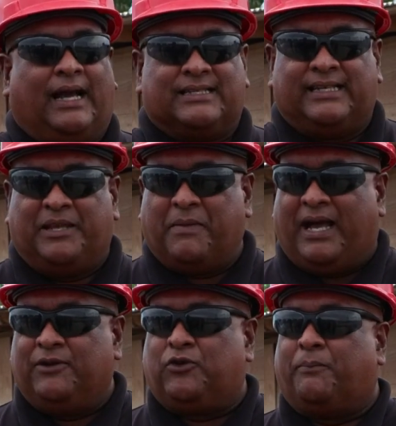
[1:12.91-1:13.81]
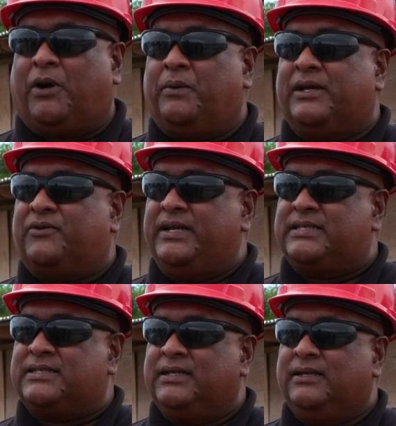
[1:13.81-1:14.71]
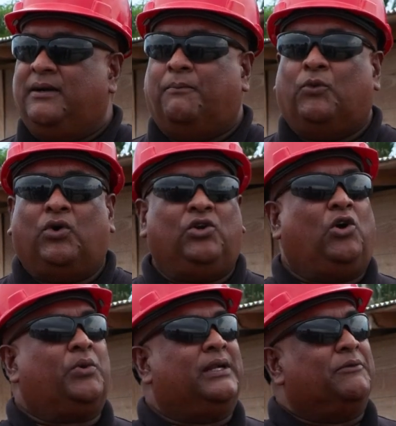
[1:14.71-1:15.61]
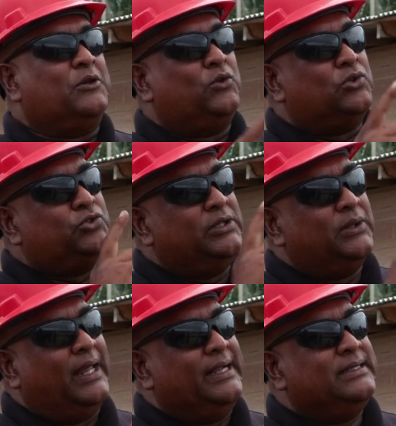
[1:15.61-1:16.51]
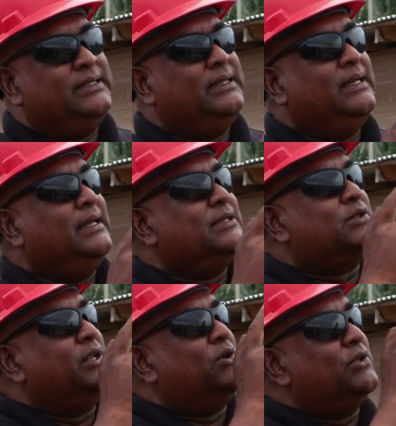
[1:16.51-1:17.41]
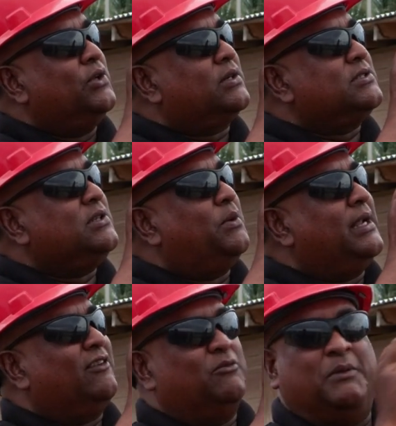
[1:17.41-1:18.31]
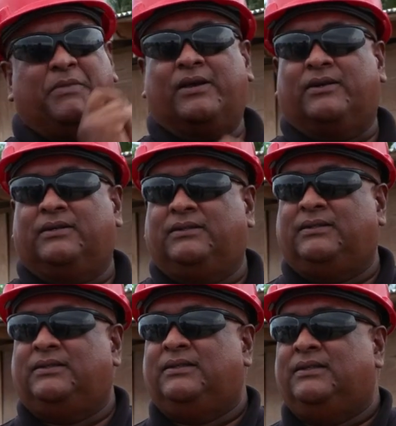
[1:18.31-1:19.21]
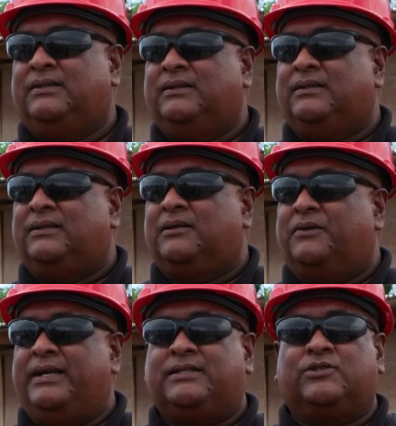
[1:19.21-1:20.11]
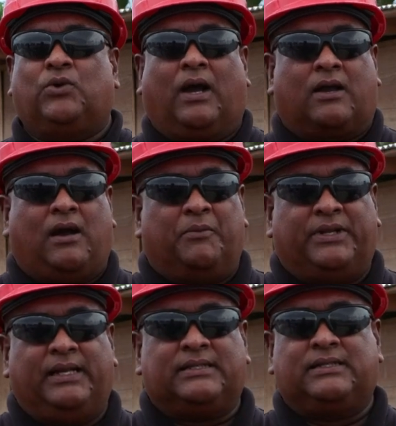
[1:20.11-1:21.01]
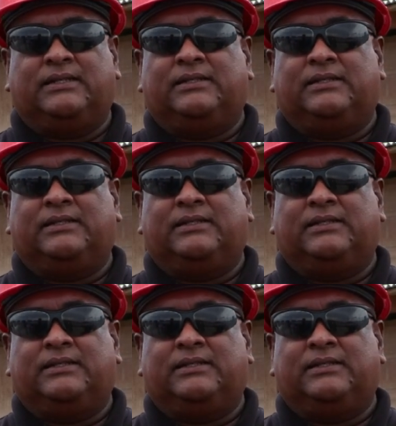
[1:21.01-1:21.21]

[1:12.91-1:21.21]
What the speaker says: as the demand for power increase, more load would have to go through the line. So the conductors now will have to be bigger, right? To accommodate